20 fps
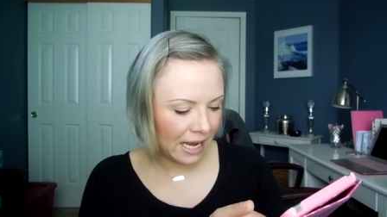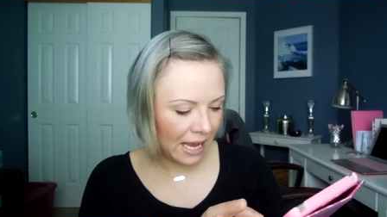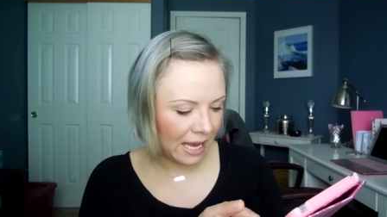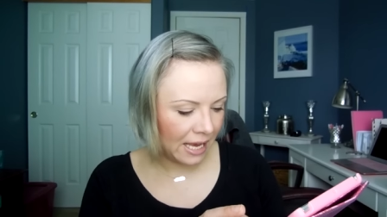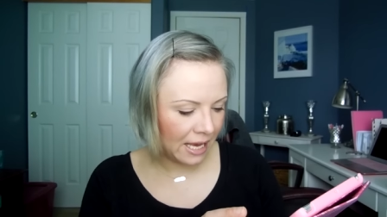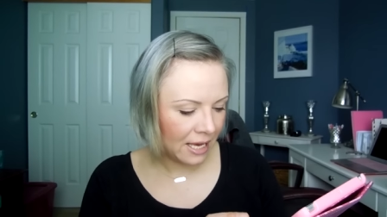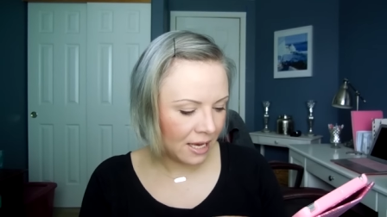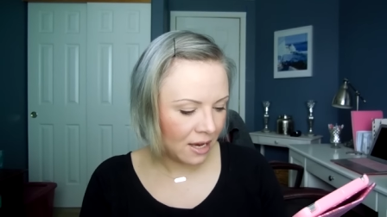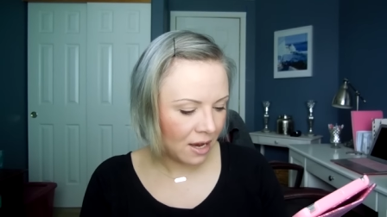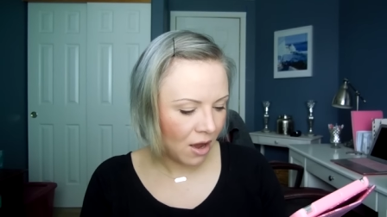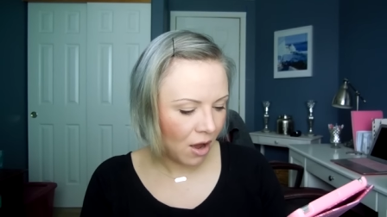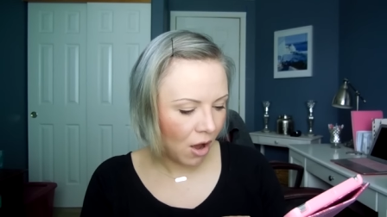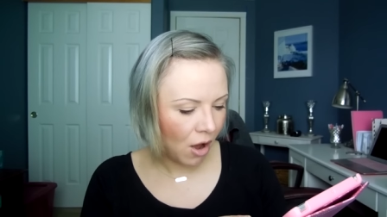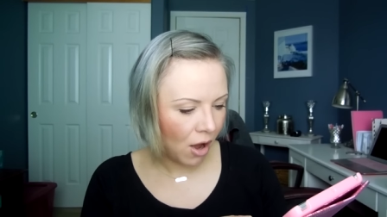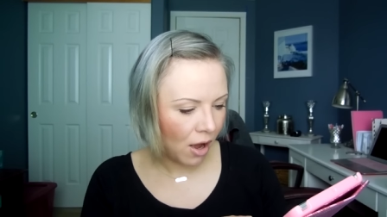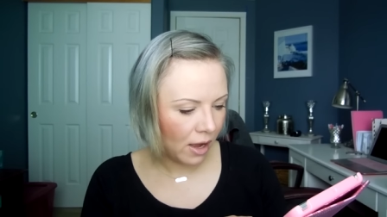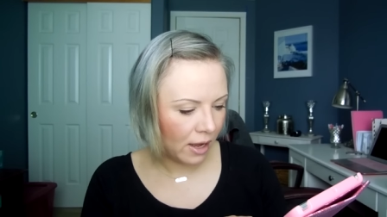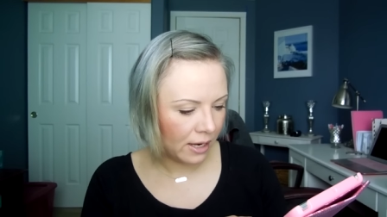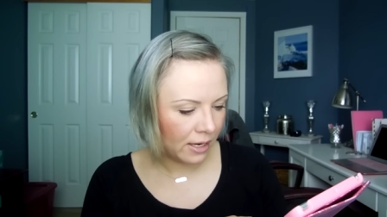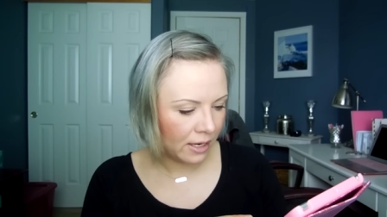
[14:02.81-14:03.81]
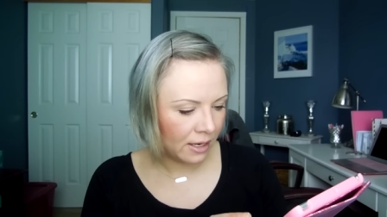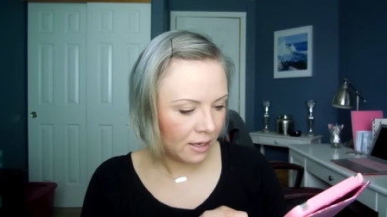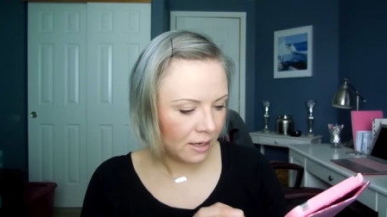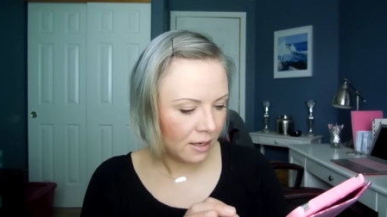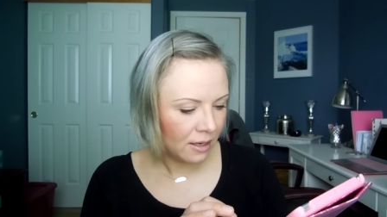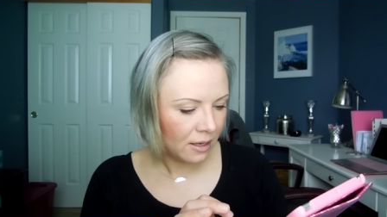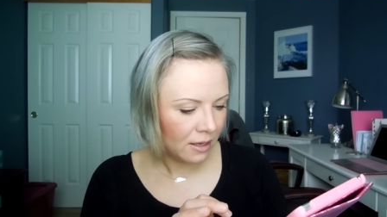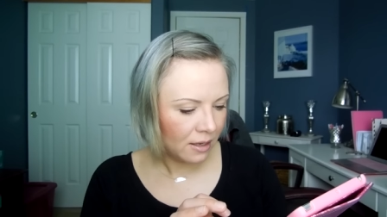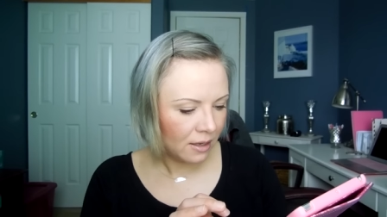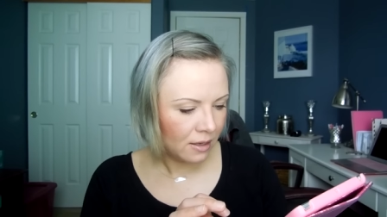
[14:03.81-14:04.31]
take on,
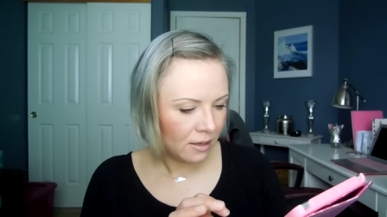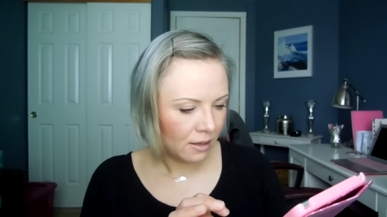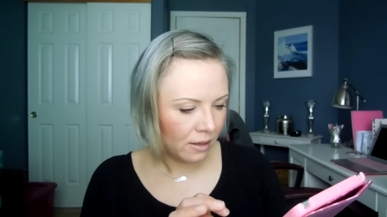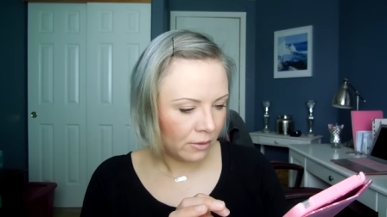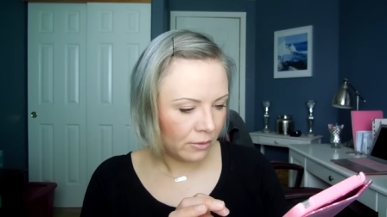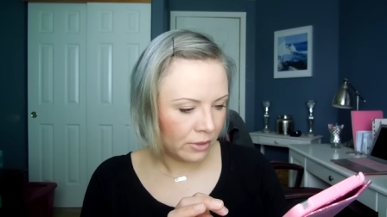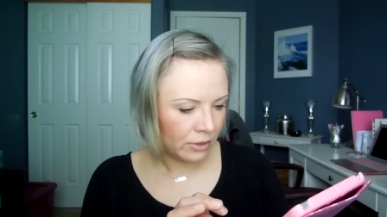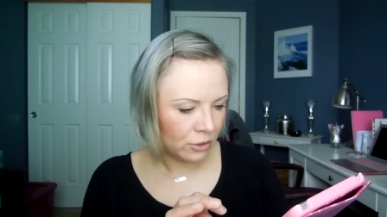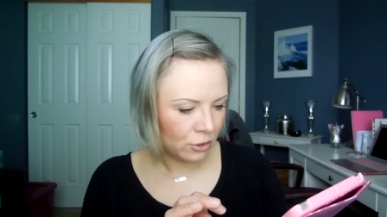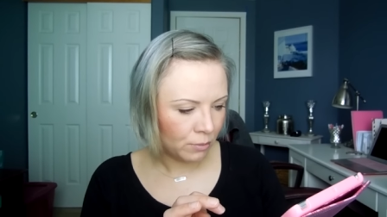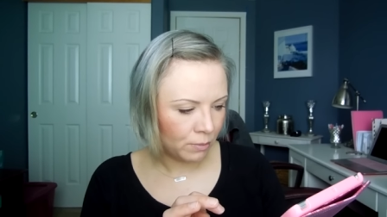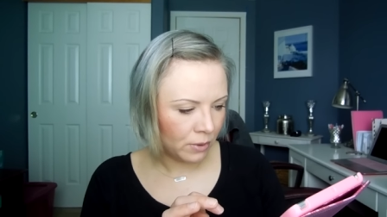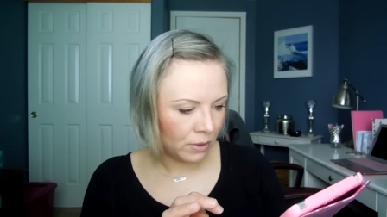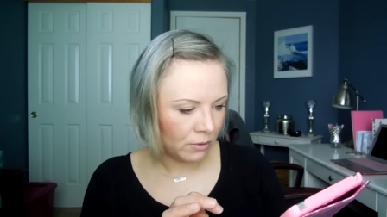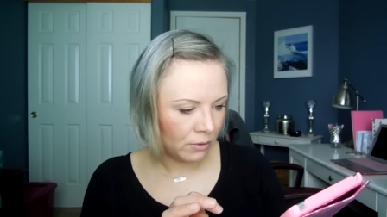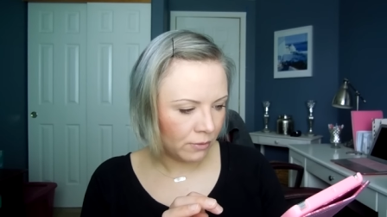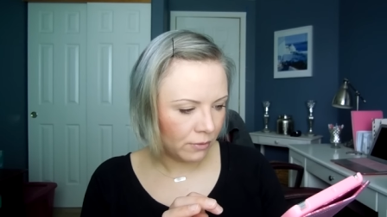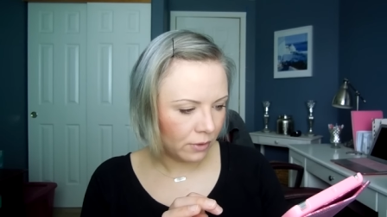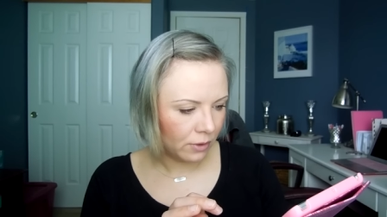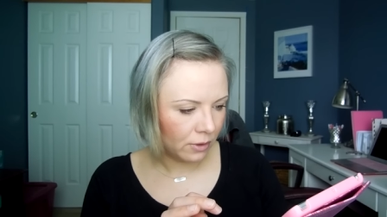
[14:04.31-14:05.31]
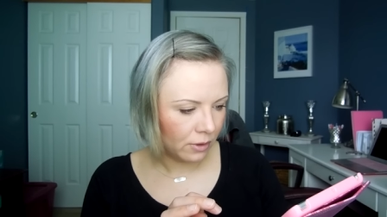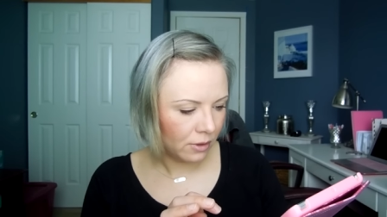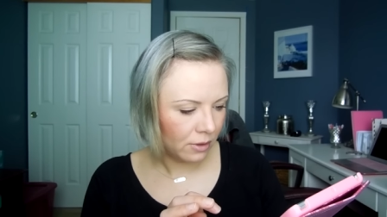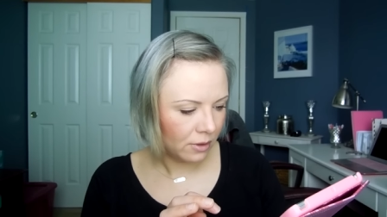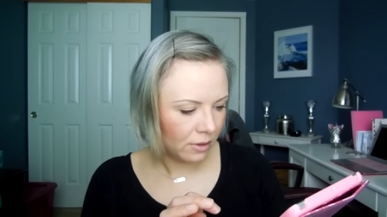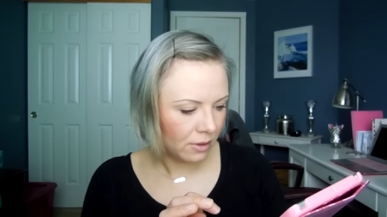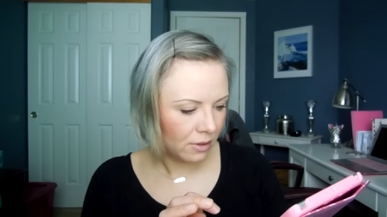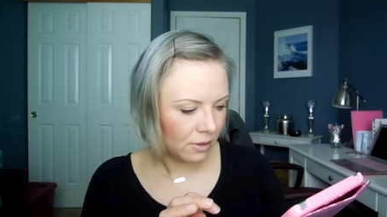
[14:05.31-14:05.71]
oh, these are beautiful.